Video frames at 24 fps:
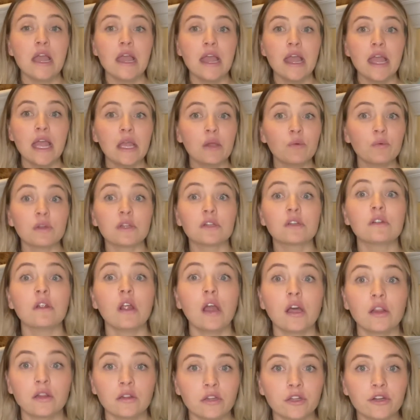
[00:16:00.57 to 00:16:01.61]
it would
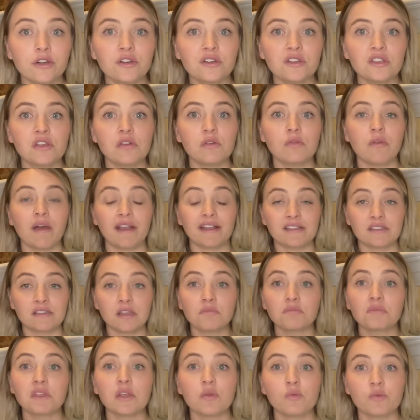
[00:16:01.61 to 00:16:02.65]
alert you like
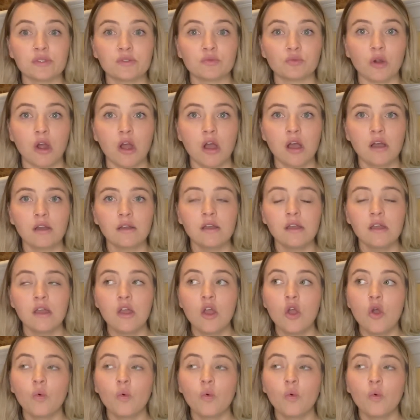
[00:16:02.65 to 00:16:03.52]
something was wrong.